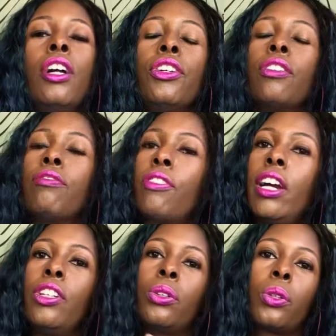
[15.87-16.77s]
your
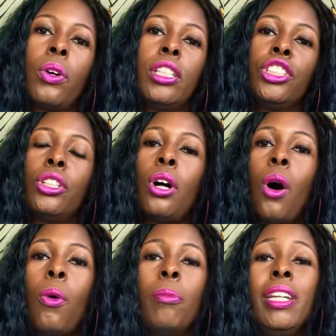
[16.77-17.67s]
friend, your crush, your
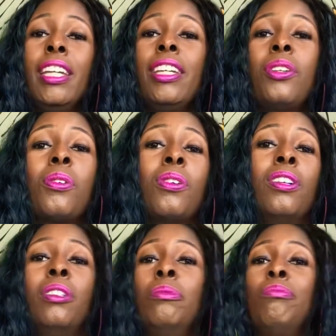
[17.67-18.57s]
homie,
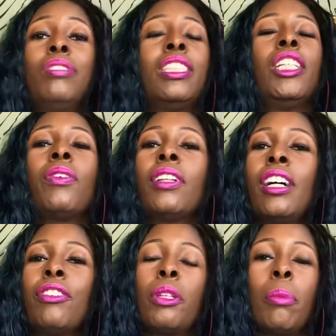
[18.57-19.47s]
your secret
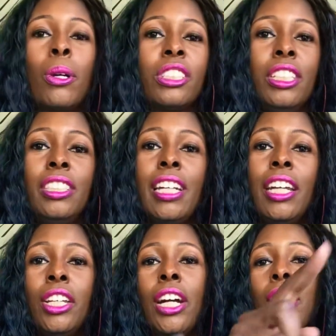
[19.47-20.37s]
lover, the person you're
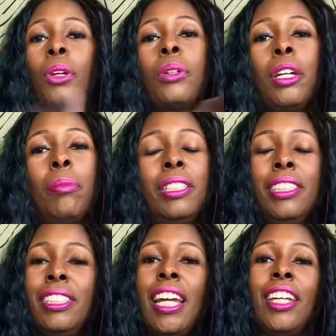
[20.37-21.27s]
dating, you got no damn business
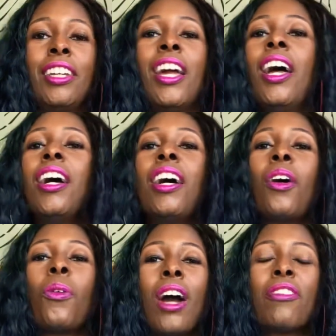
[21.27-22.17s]
dating.
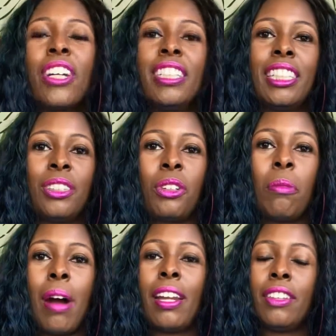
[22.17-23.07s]
Whoever it is that's on your
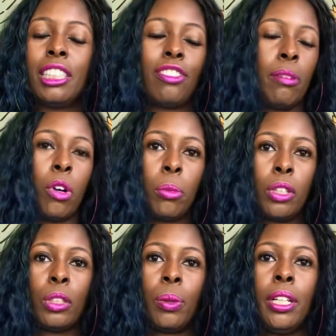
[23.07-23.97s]
mind at this very moment,
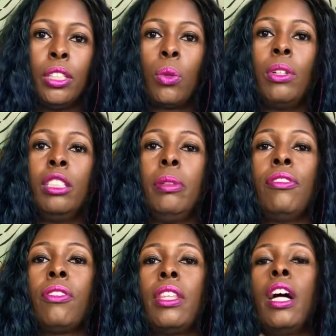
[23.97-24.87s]
this reading is going to be
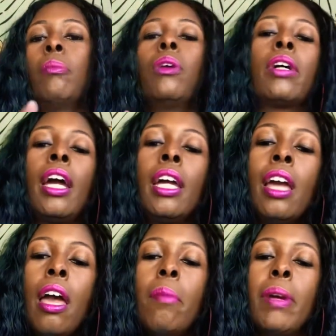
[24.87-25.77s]
for them, okay?
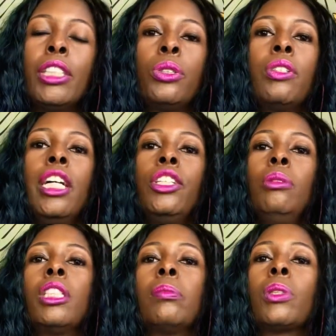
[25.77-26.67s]
Make sure that you
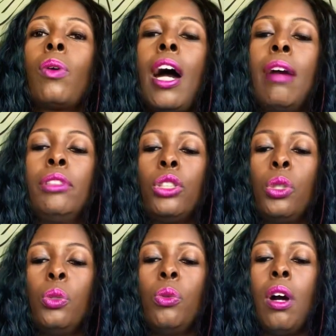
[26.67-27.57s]
subscribe
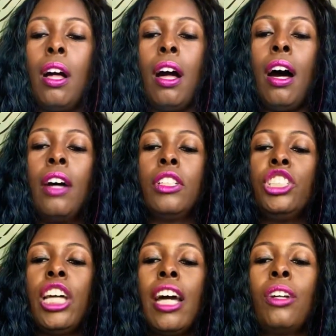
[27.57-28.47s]
to the
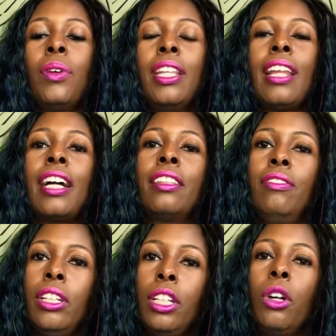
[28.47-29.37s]
channel and like the
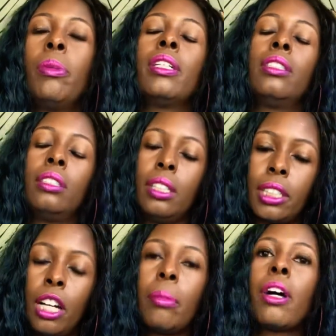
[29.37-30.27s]
video because it does
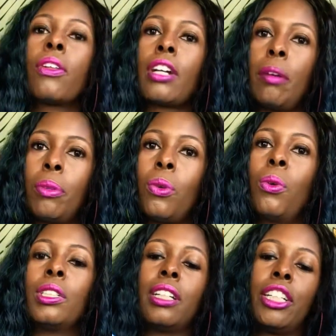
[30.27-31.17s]
help other
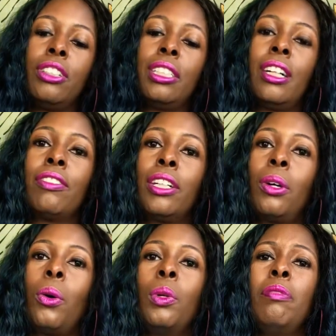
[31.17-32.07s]
Capricorns like yourself get a
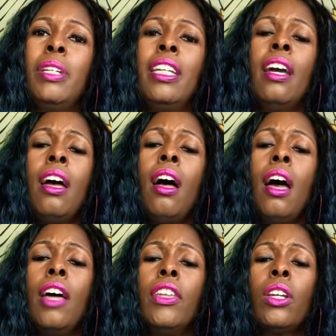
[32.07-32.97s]
hold of me.
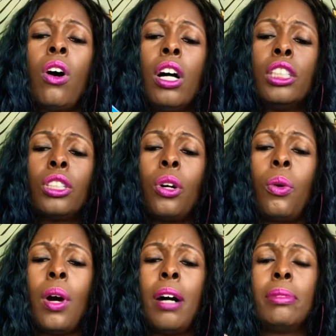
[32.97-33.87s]
And then also,
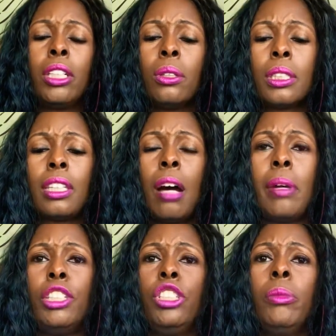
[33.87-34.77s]

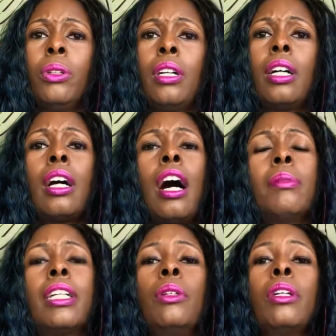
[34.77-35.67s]
tarotsnob@gmail.com is
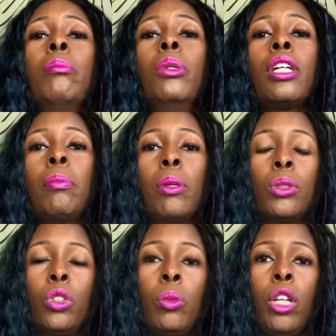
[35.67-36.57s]
how you can book a
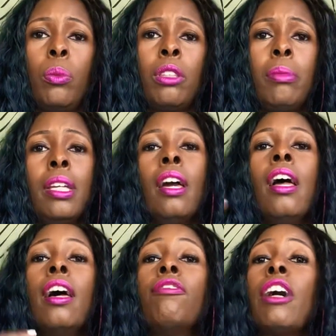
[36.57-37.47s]
personal reading with me.
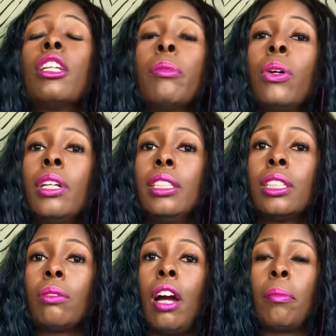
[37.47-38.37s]
And follow me on
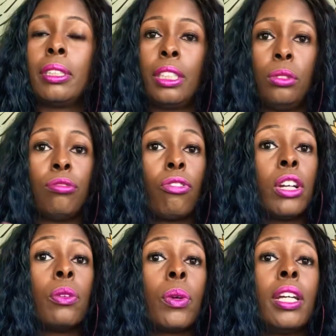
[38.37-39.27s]
Instagram because I do
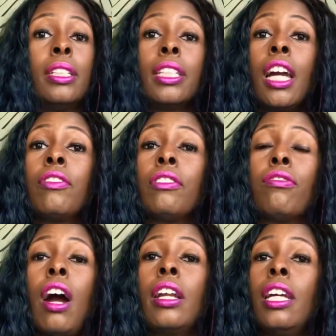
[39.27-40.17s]
free readings every
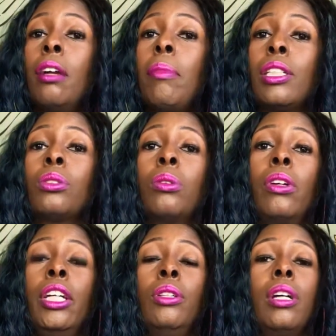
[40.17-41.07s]
Friday in my
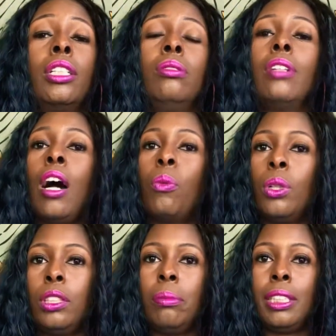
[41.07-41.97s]
story, and you guys do not want
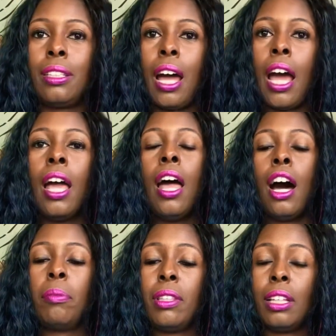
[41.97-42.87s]
to miss that. I'll
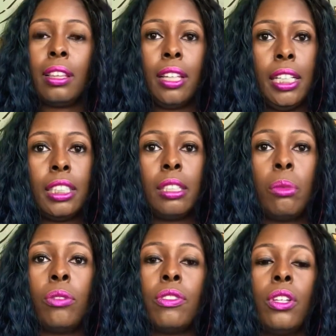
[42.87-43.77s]
put the links to
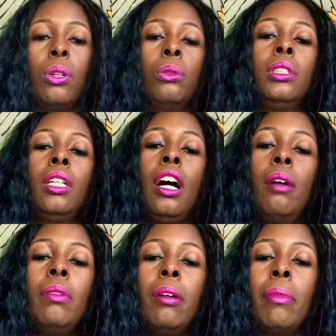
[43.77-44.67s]
both of those
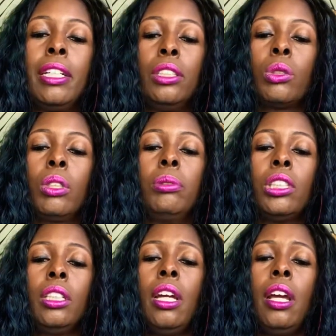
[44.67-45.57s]
in my
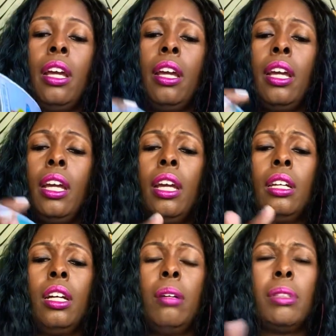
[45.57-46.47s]
description.
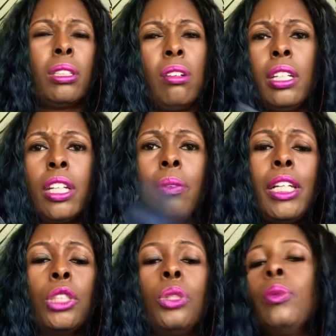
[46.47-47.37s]
And let's go ahead and get
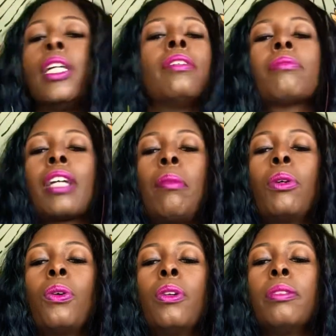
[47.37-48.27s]
right to it,
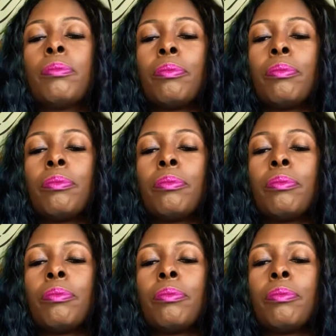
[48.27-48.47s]
Capricorn.